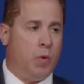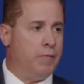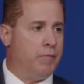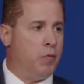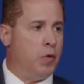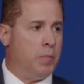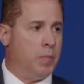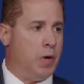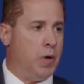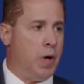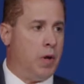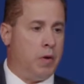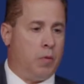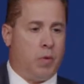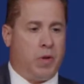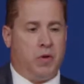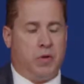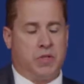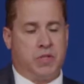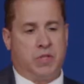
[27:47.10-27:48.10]
in one form or another,
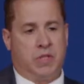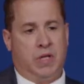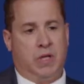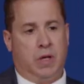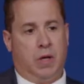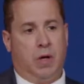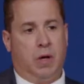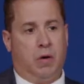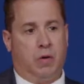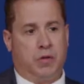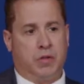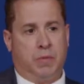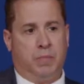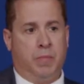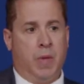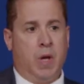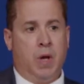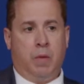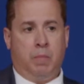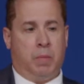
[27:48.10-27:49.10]
whether it's CETA or
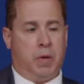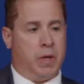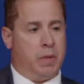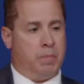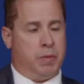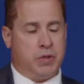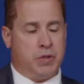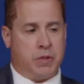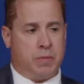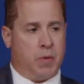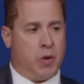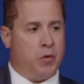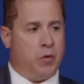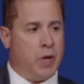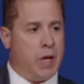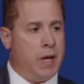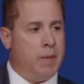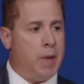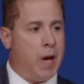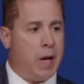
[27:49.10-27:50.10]
put some other
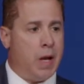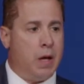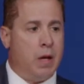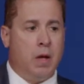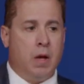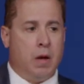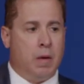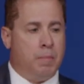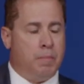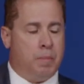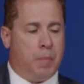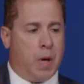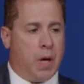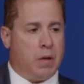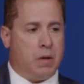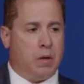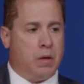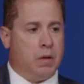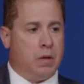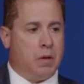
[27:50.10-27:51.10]
name on it.
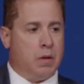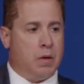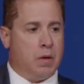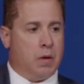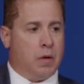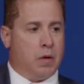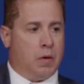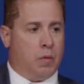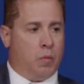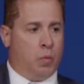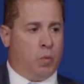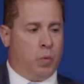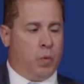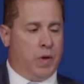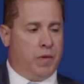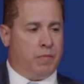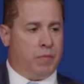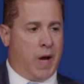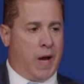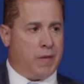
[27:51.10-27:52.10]
But
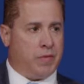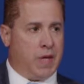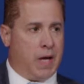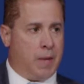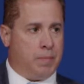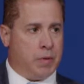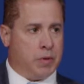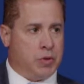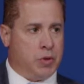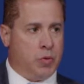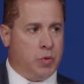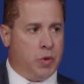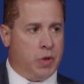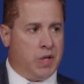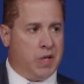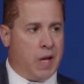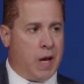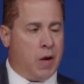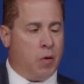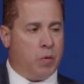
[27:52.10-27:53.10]
we've got the opportunity
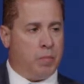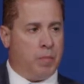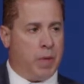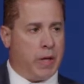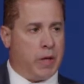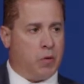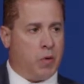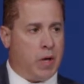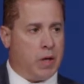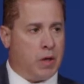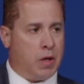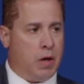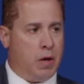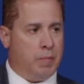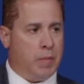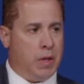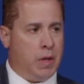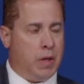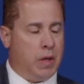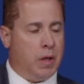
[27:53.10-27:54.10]
now with Micron
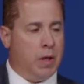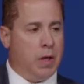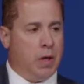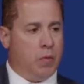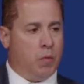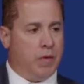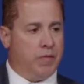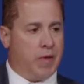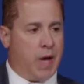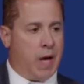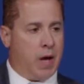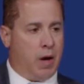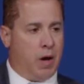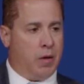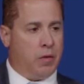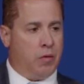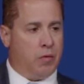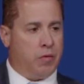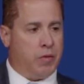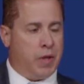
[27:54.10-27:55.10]
coming. We've got
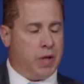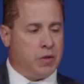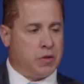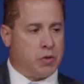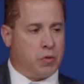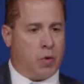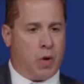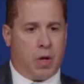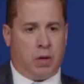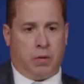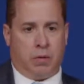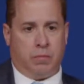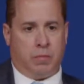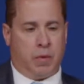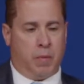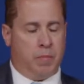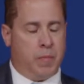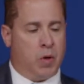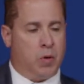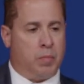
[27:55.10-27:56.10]
other things growing,
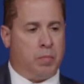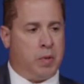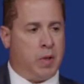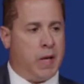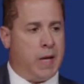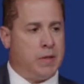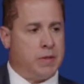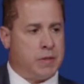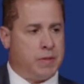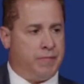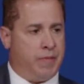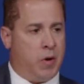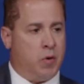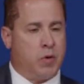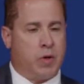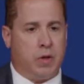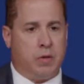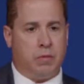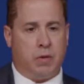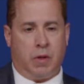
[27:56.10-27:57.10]
the milk plants, the
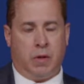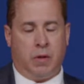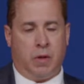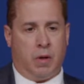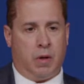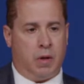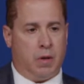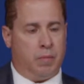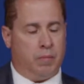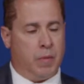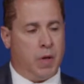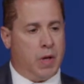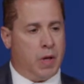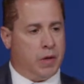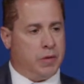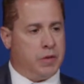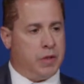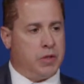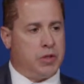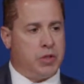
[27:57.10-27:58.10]
Falcon
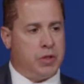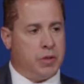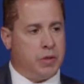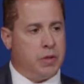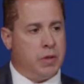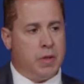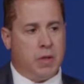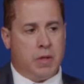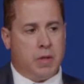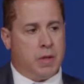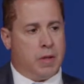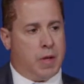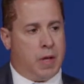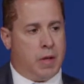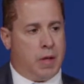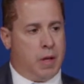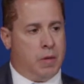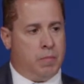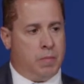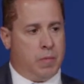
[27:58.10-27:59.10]
addition.
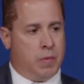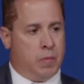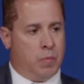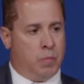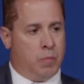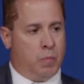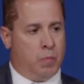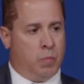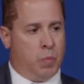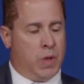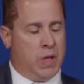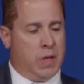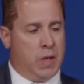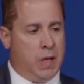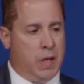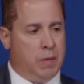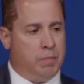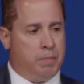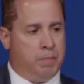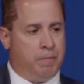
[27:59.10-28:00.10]
We
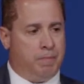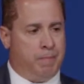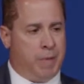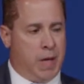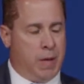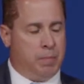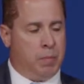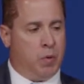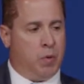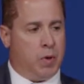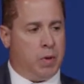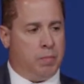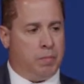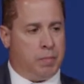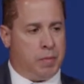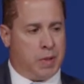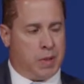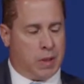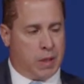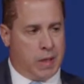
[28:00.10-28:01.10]
need people in
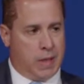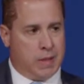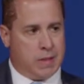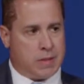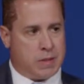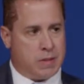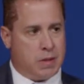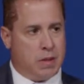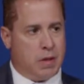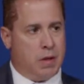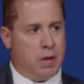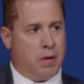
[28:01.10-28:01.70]
place